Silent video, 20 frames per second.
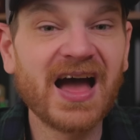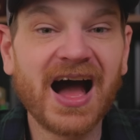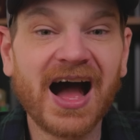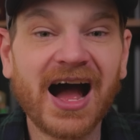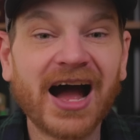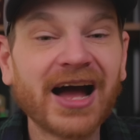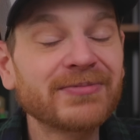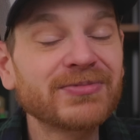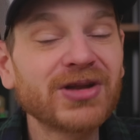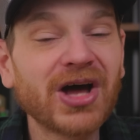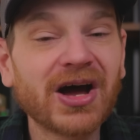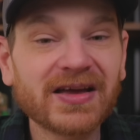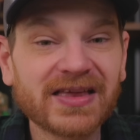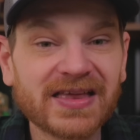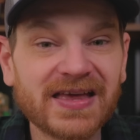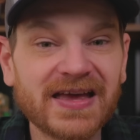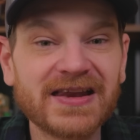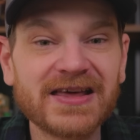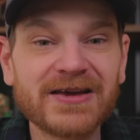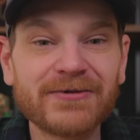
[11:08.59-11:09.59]
I'm not
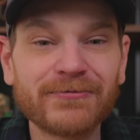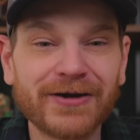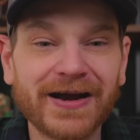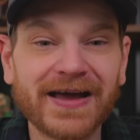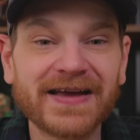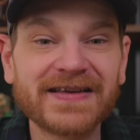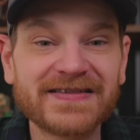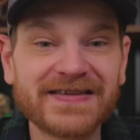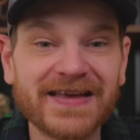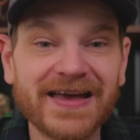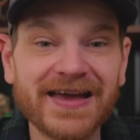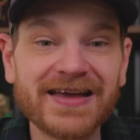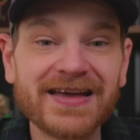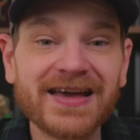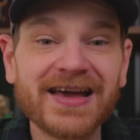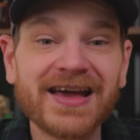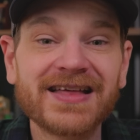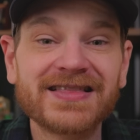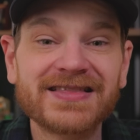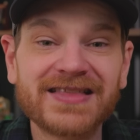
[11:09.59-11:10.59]
kidding when I say
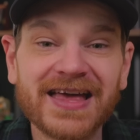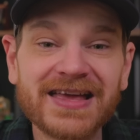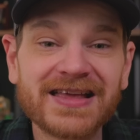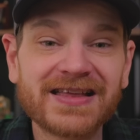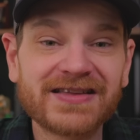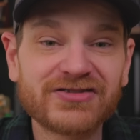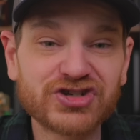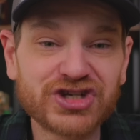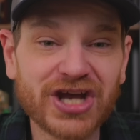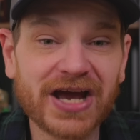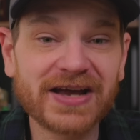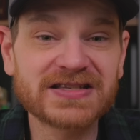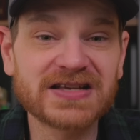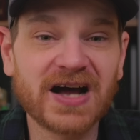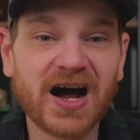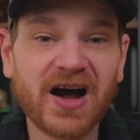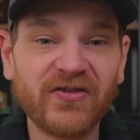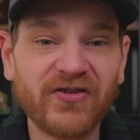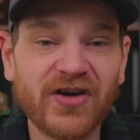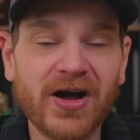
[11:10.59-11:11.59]
they checked
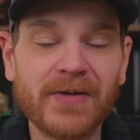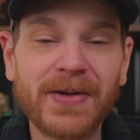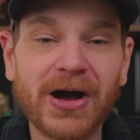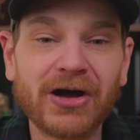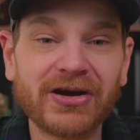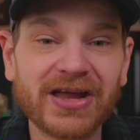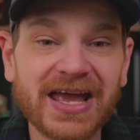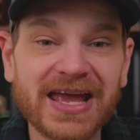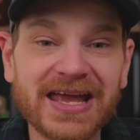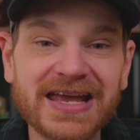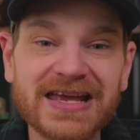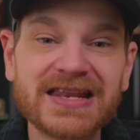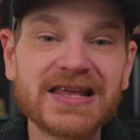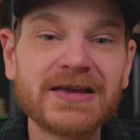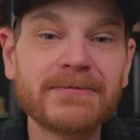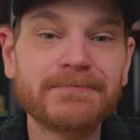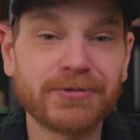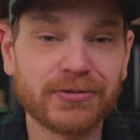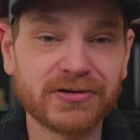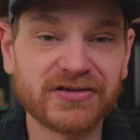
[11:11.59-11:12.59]
off about
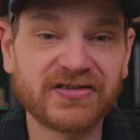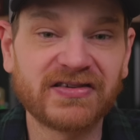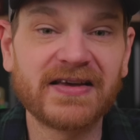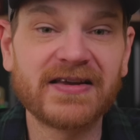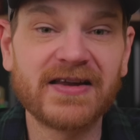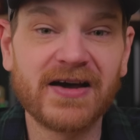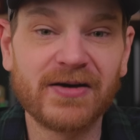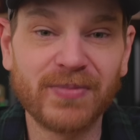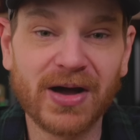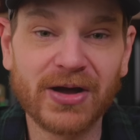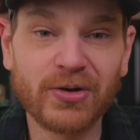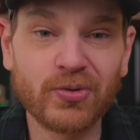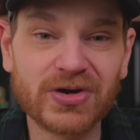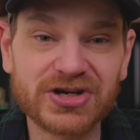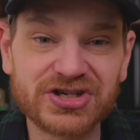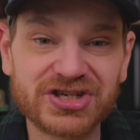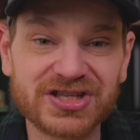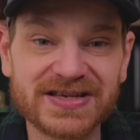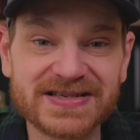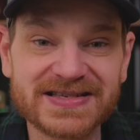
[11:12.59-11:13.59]
eighty percent of my
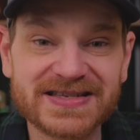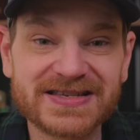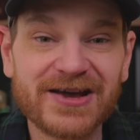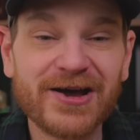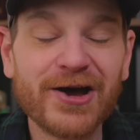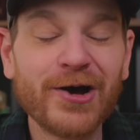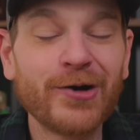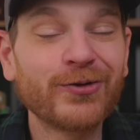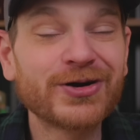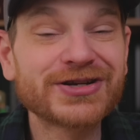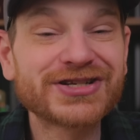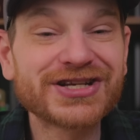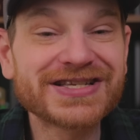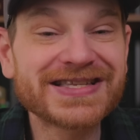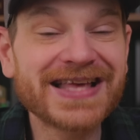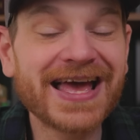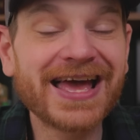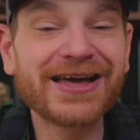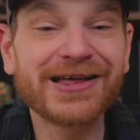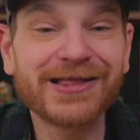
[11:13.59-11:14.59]
wish list, which
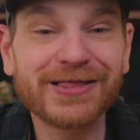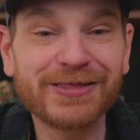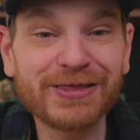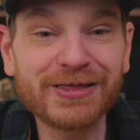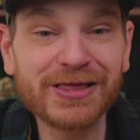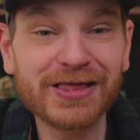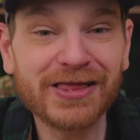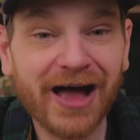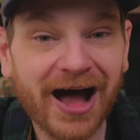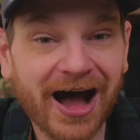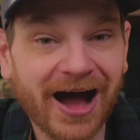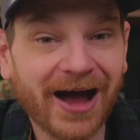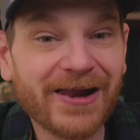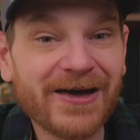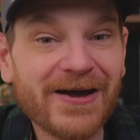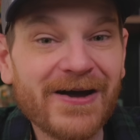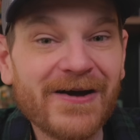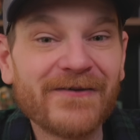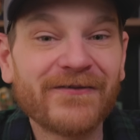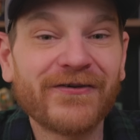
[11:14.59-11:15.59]
is a lot
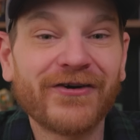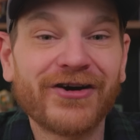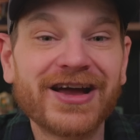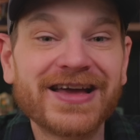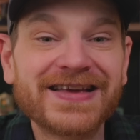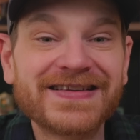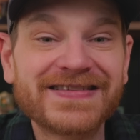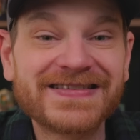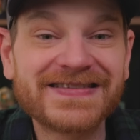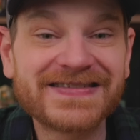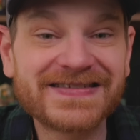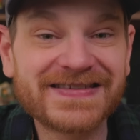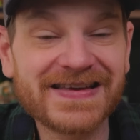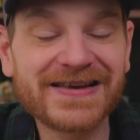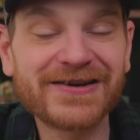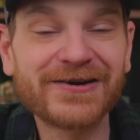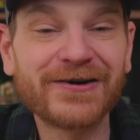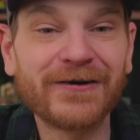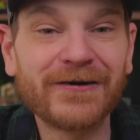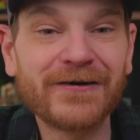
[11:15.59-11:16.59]
for a
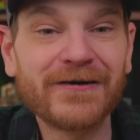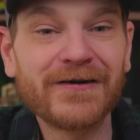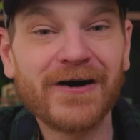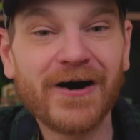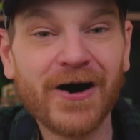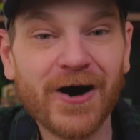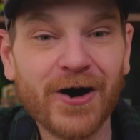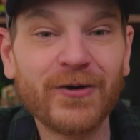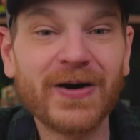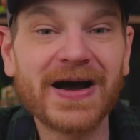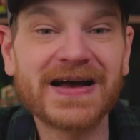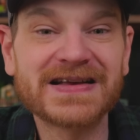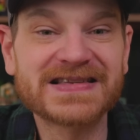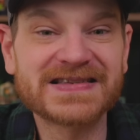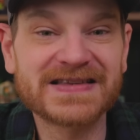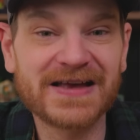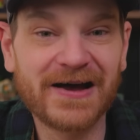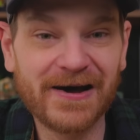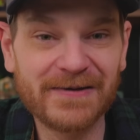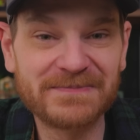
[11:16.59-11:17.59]
single O
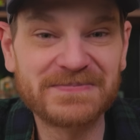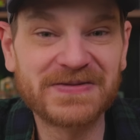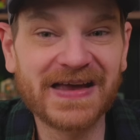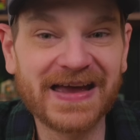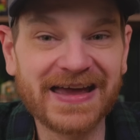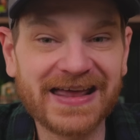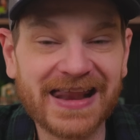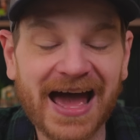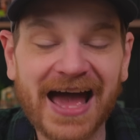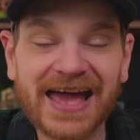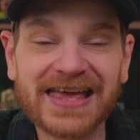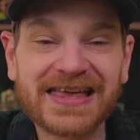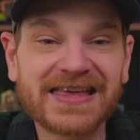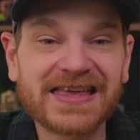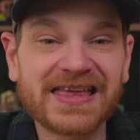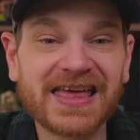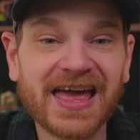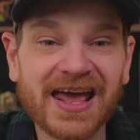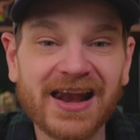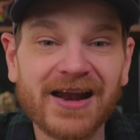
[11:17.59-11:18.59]
S update. I
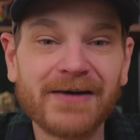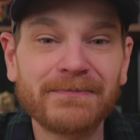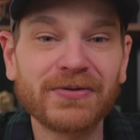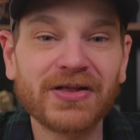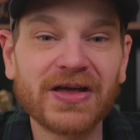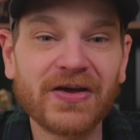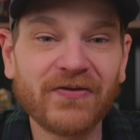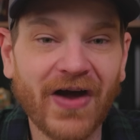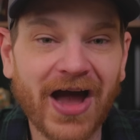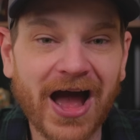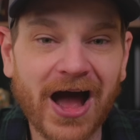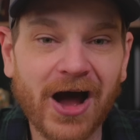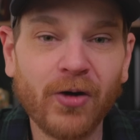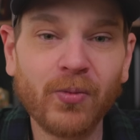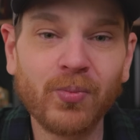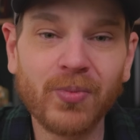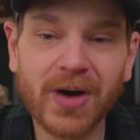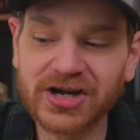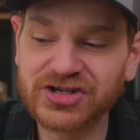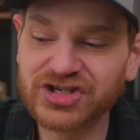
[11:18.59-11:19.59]
cannot believe how
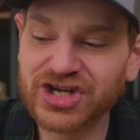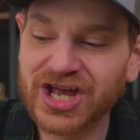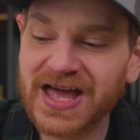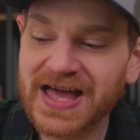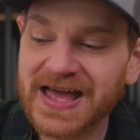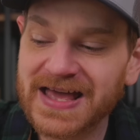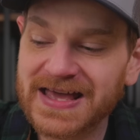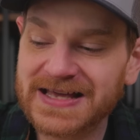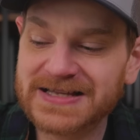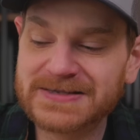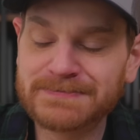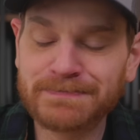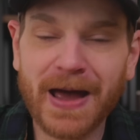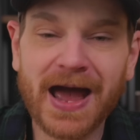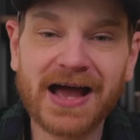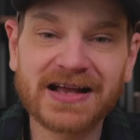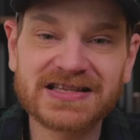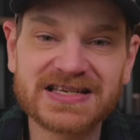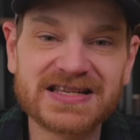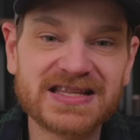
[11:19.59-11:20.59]
much is
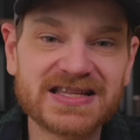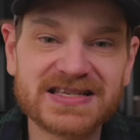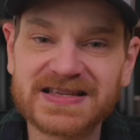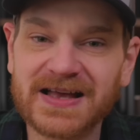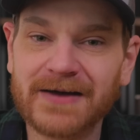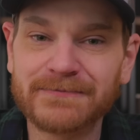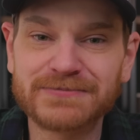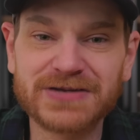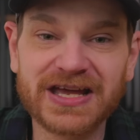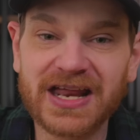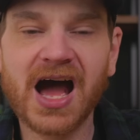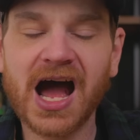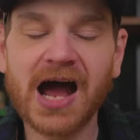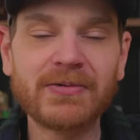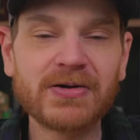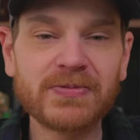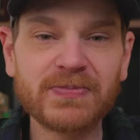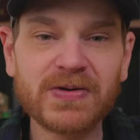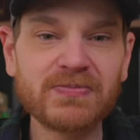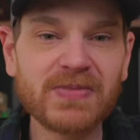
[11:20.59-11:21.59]
packed into this update. I'm
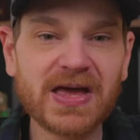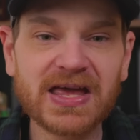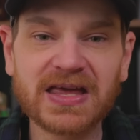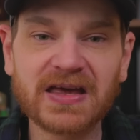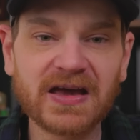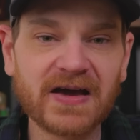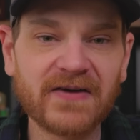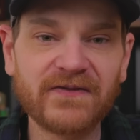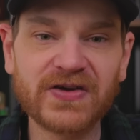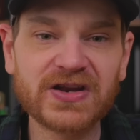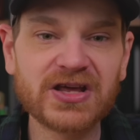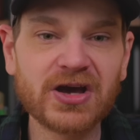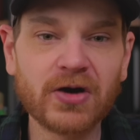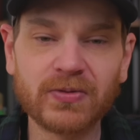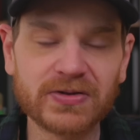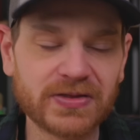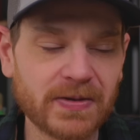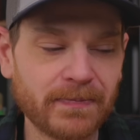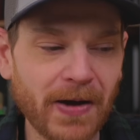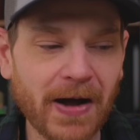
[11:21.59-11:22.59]
going to be making a video
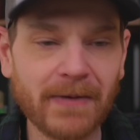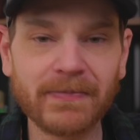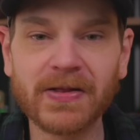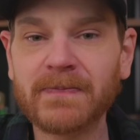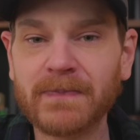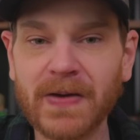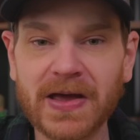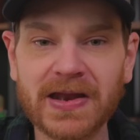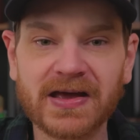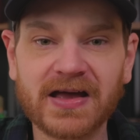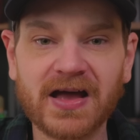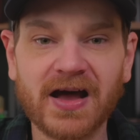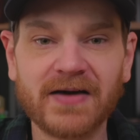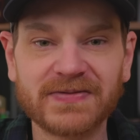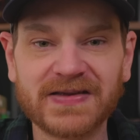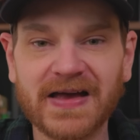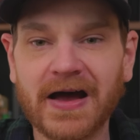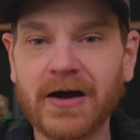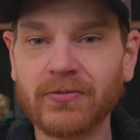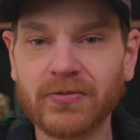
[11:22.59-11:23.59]
when the public beta
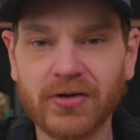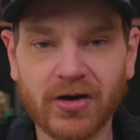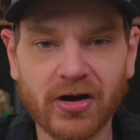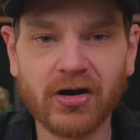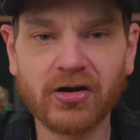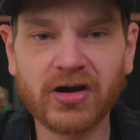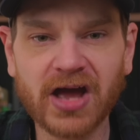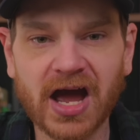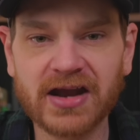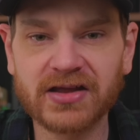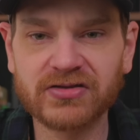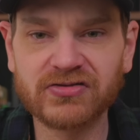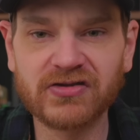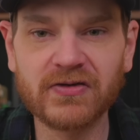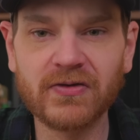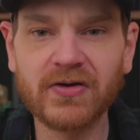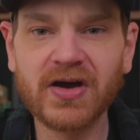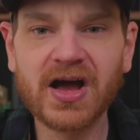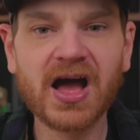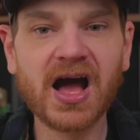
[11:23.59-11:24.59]
comes out where I'll kind of
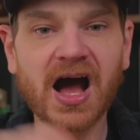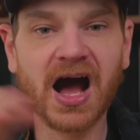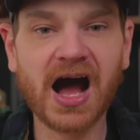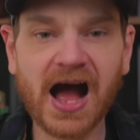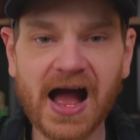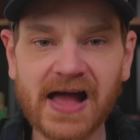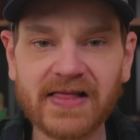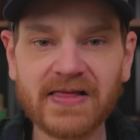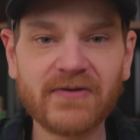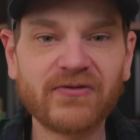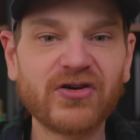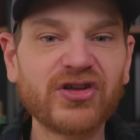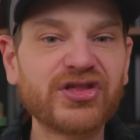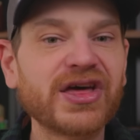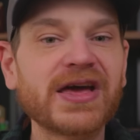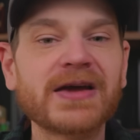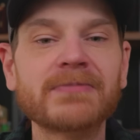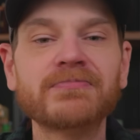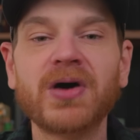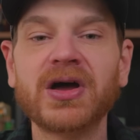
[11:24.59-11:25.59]
do a high level
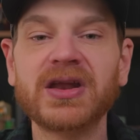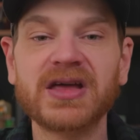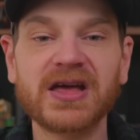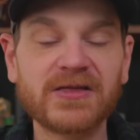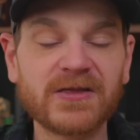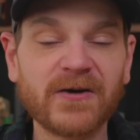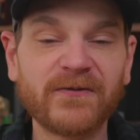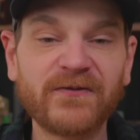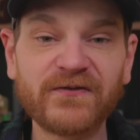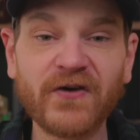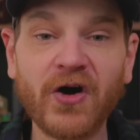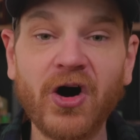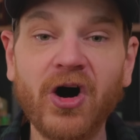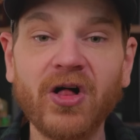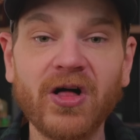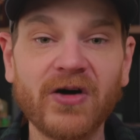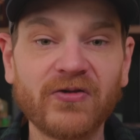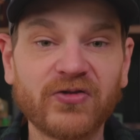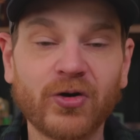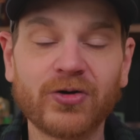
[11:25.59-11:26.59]
thing, but in the
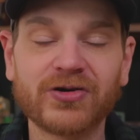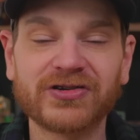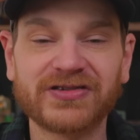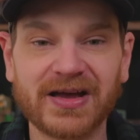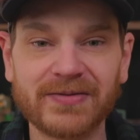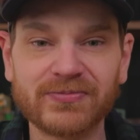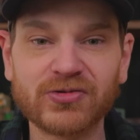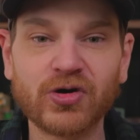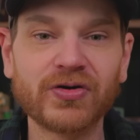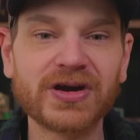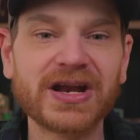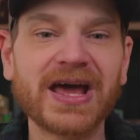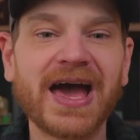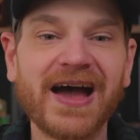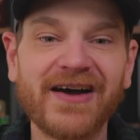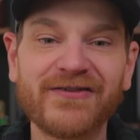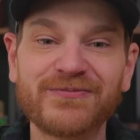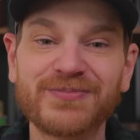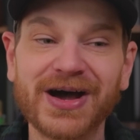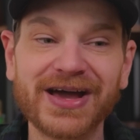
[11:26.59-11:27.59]
fall, of course, I'm going to
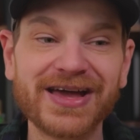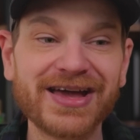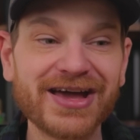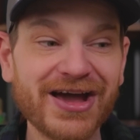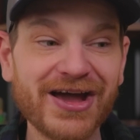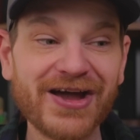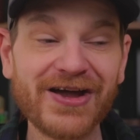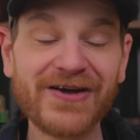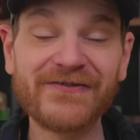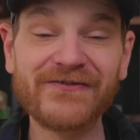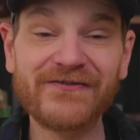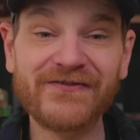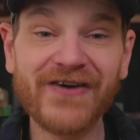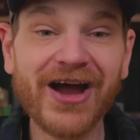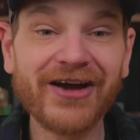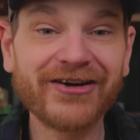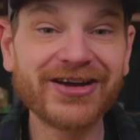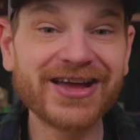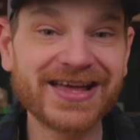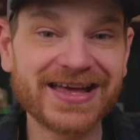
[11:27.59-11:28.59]
have my
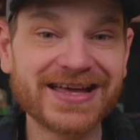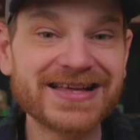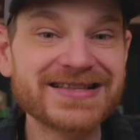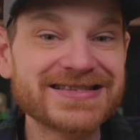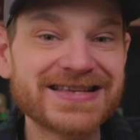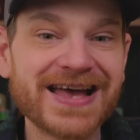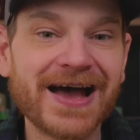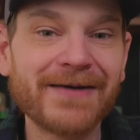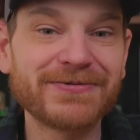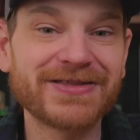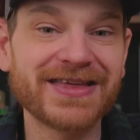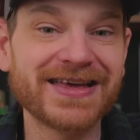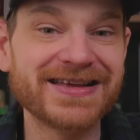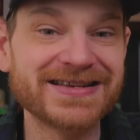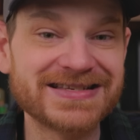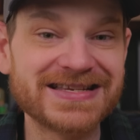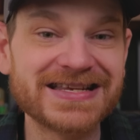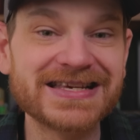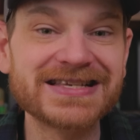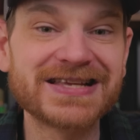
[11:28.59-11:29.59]
very in-depth
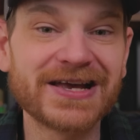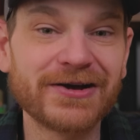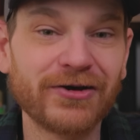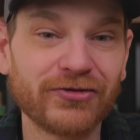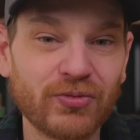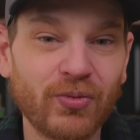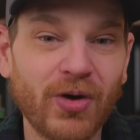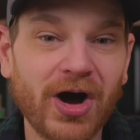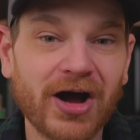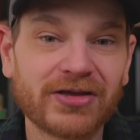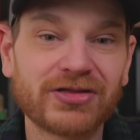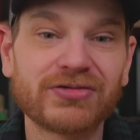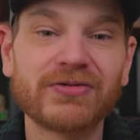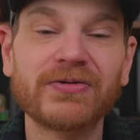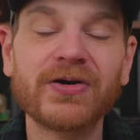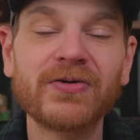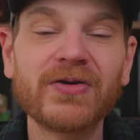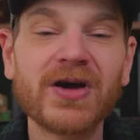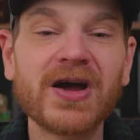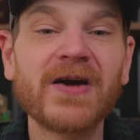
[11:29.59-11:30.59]
and detailed
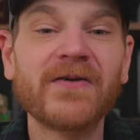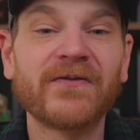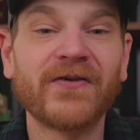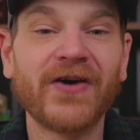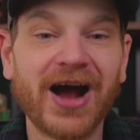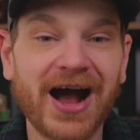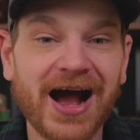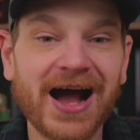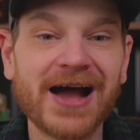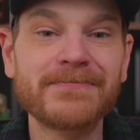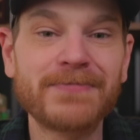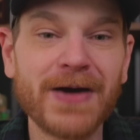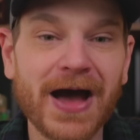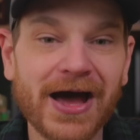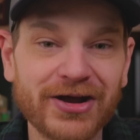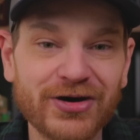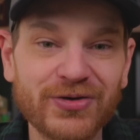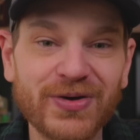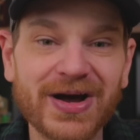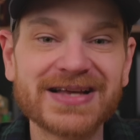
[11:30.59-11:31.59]
walkthrough for
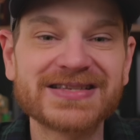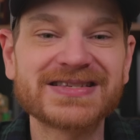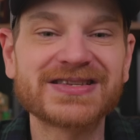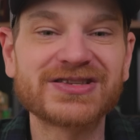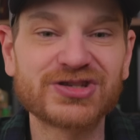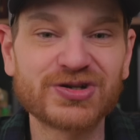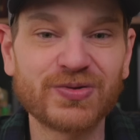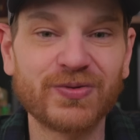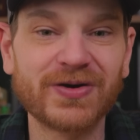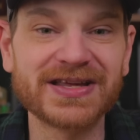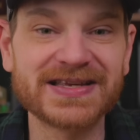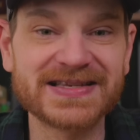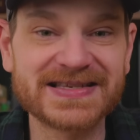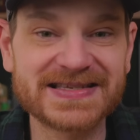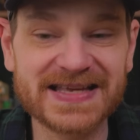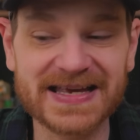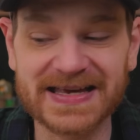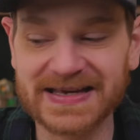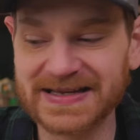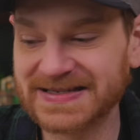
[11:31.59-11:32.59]
iPadOS
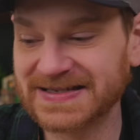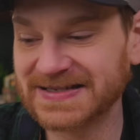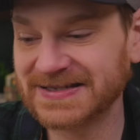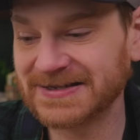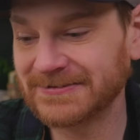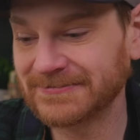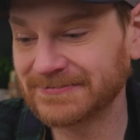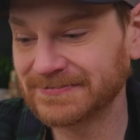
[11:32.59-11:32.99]
twenty-six.